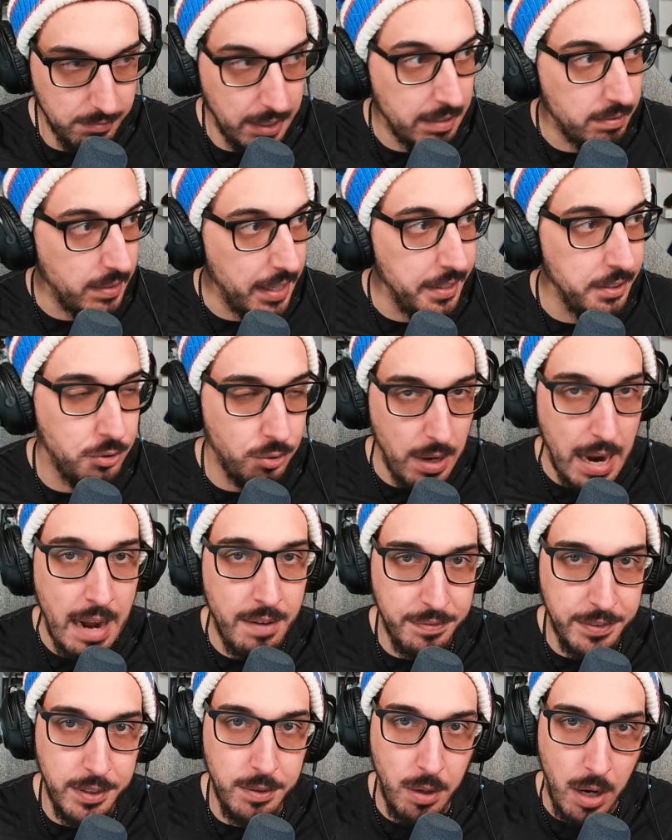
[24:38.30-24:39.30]
they
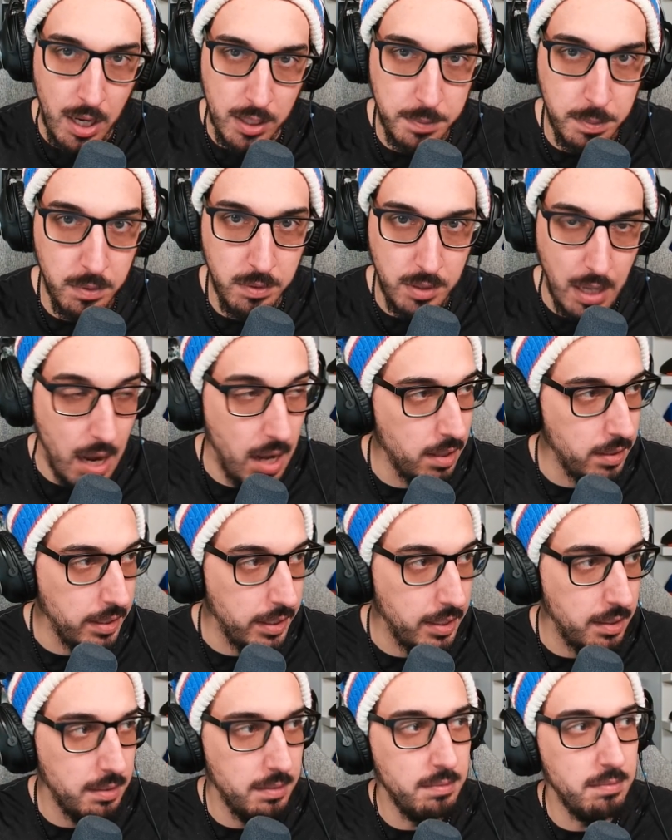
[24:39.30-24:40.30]
drafted Rasmus
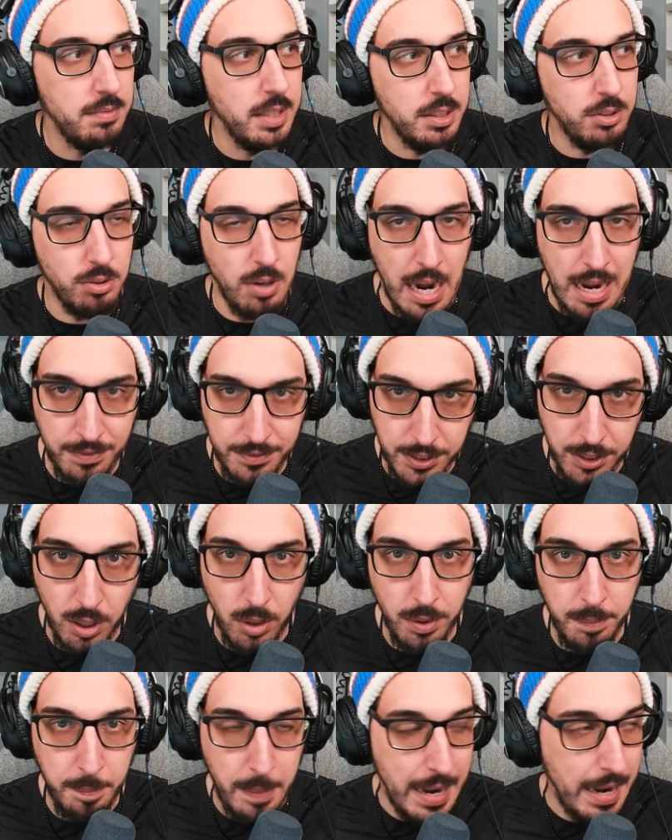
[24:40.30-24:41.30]
Dahlin, they drafted
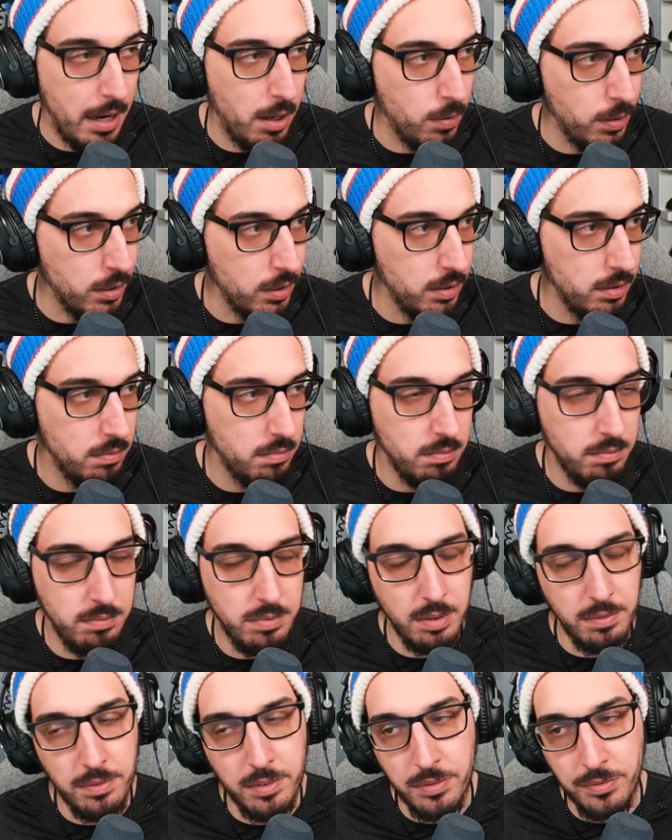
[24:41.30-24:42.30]
Owen Power,
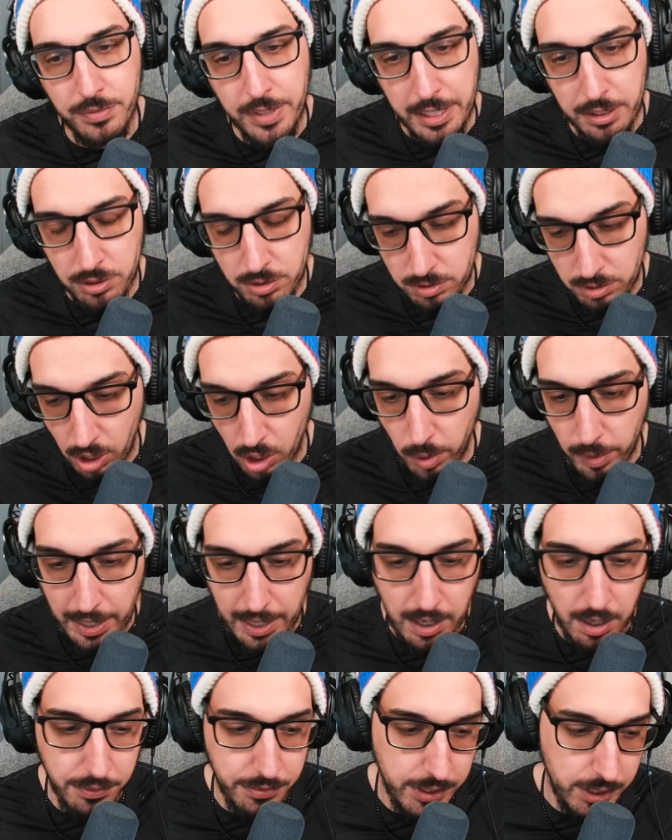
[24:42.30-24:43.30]
they go
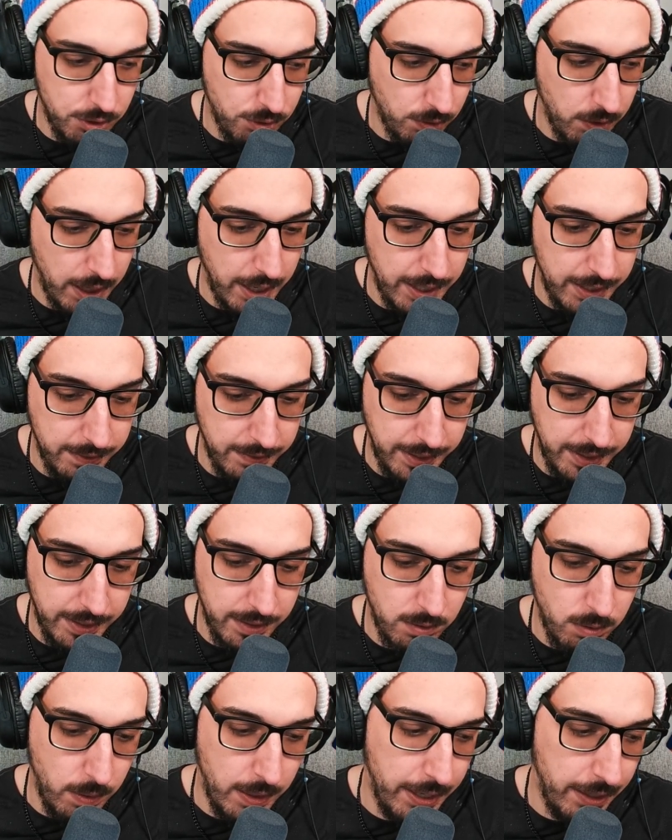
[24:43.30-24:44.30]
out, they trade, they
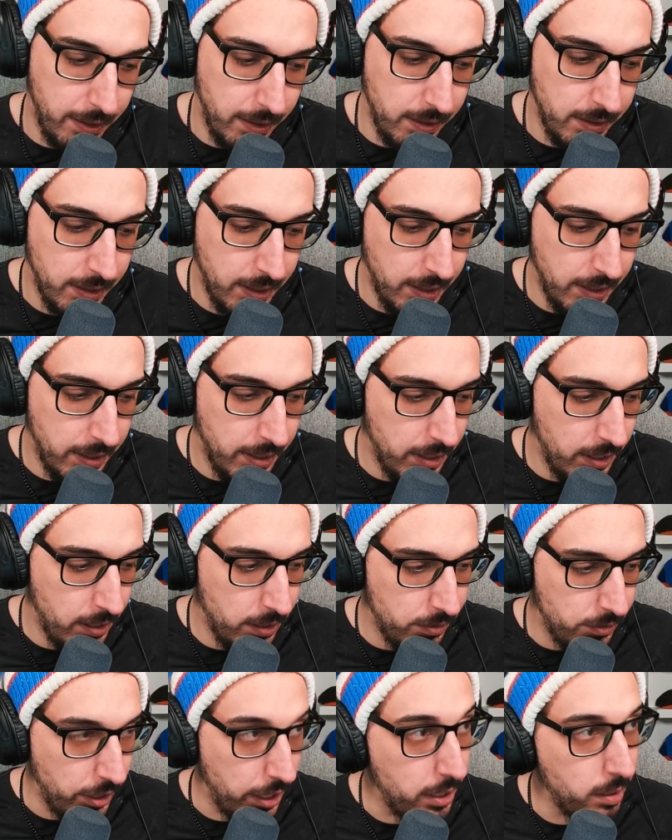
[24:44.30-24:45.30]
acquire
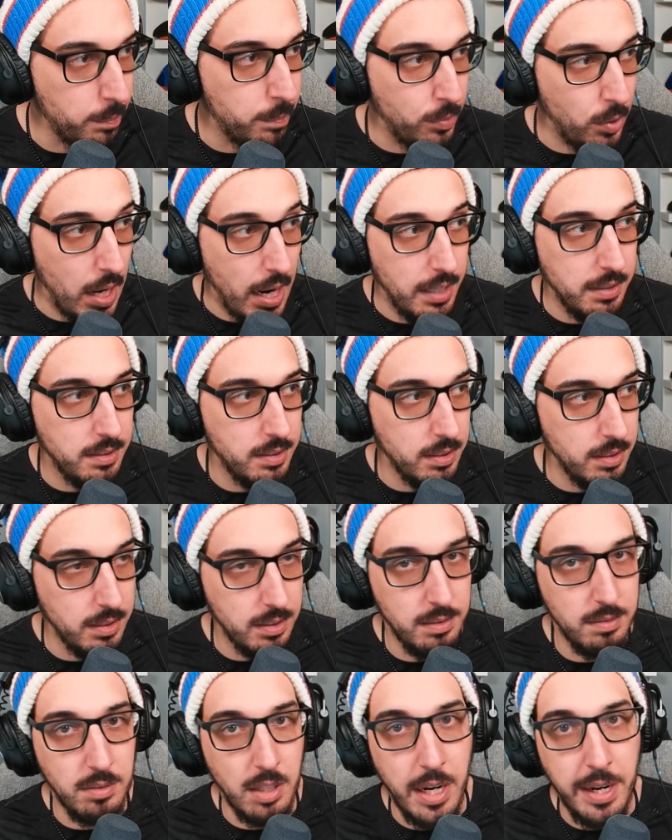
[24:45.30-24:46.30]
Jacob Bryson,
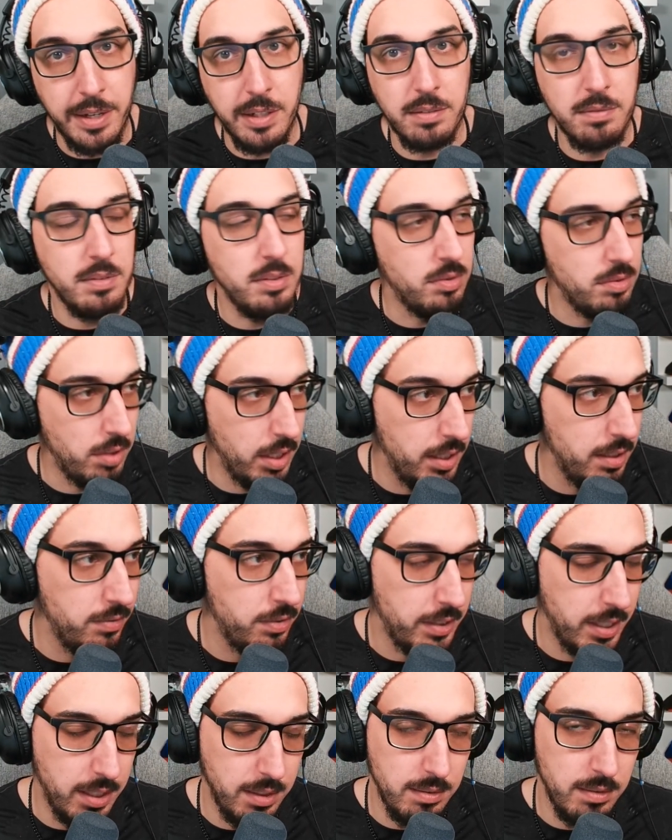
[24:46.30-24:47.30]
right?
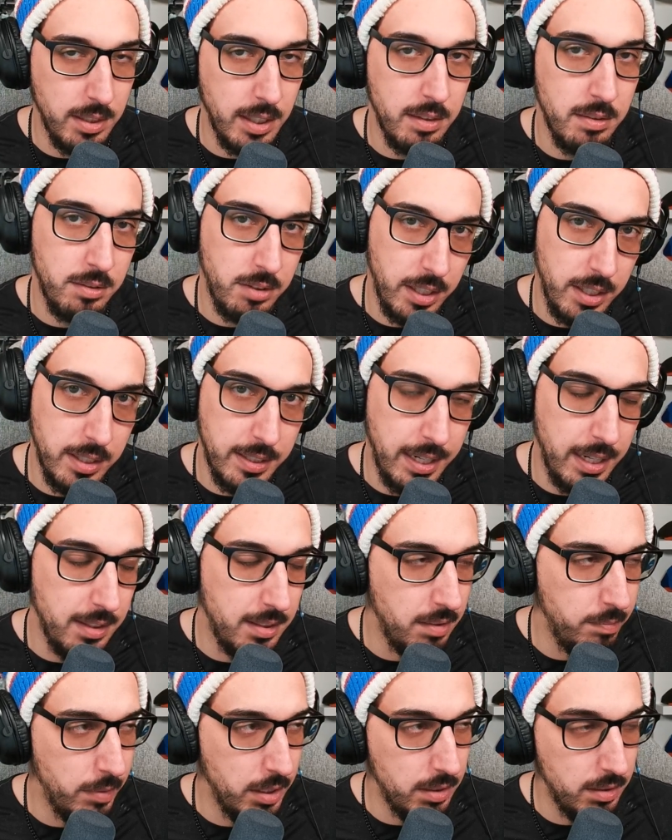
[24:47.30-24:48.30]
Traded Casey
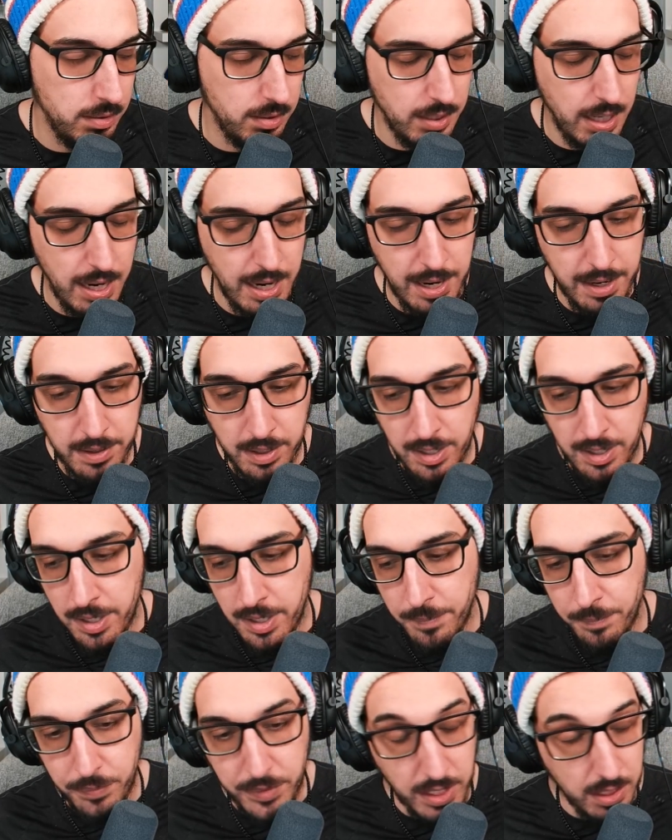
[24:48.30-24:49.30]
Middlestat.
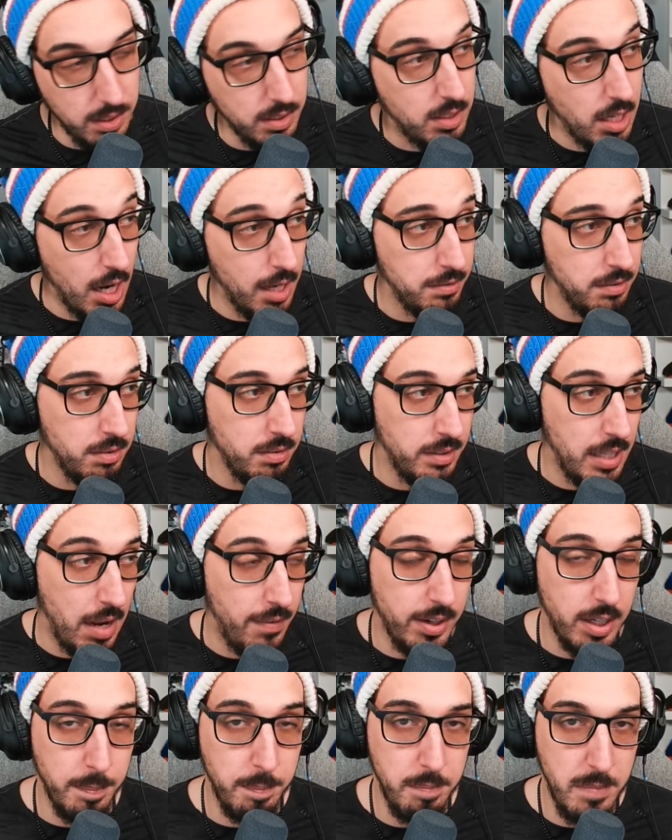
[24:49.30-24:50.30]
Dylan Cousins
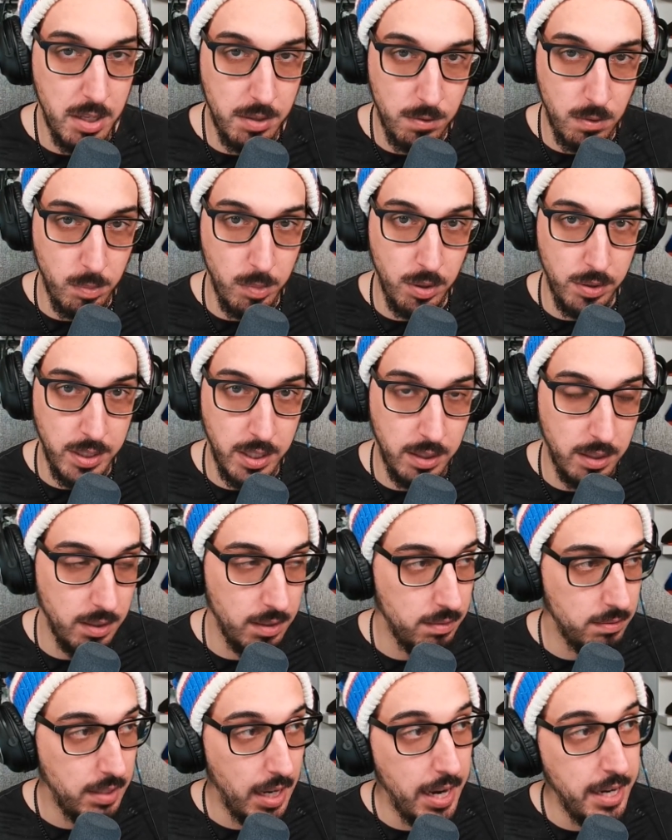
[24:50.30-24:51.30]
having a miserable year.
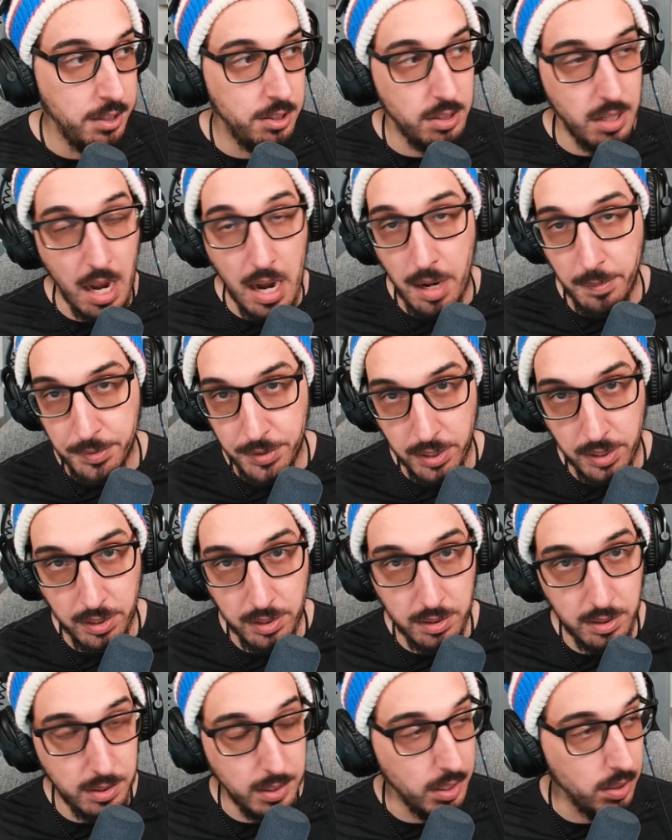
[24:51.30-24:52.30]
Tage Thompson is
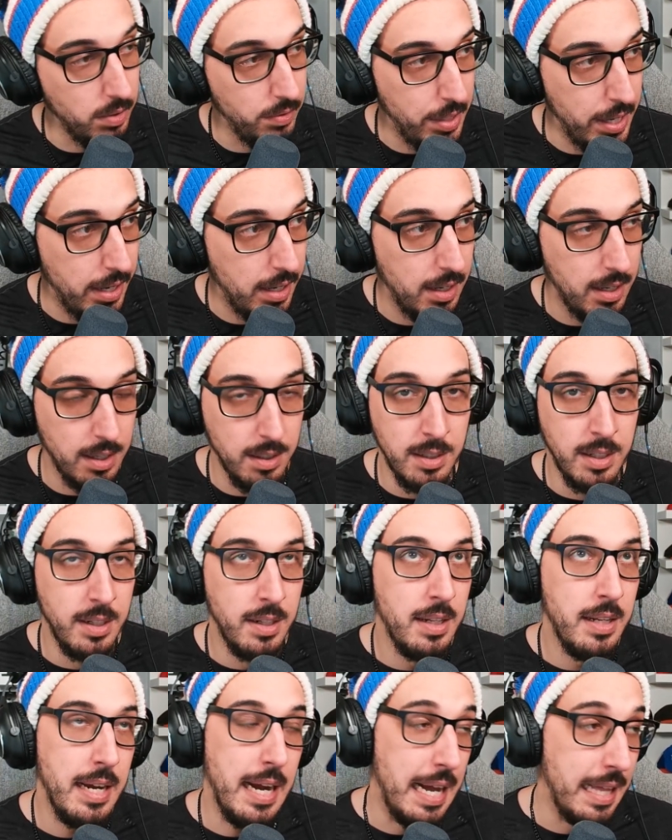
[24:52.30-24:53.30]
still there.
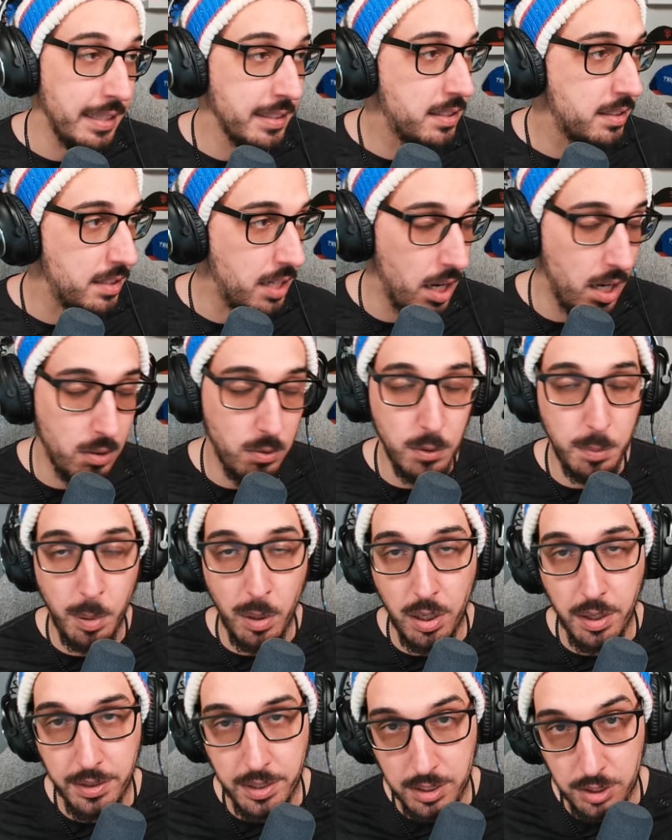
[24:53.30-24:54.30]
Alex Tuck was
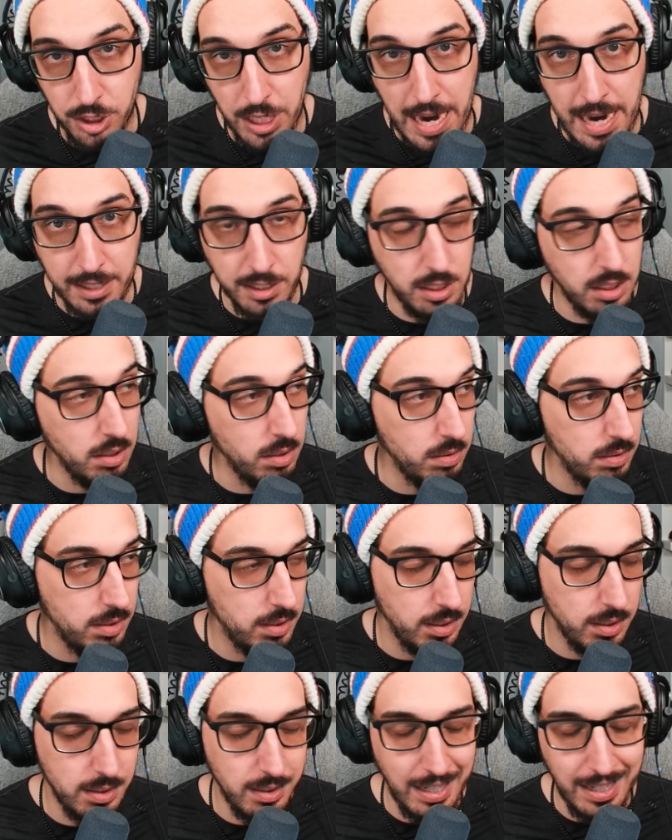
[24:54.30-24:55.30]
part of the Jack Hughes
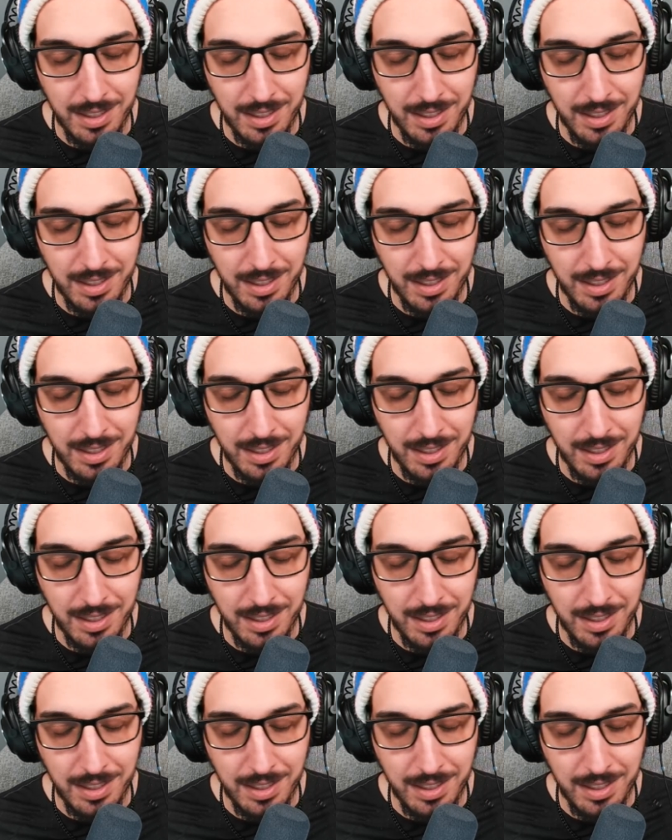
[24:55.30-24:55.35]
deal.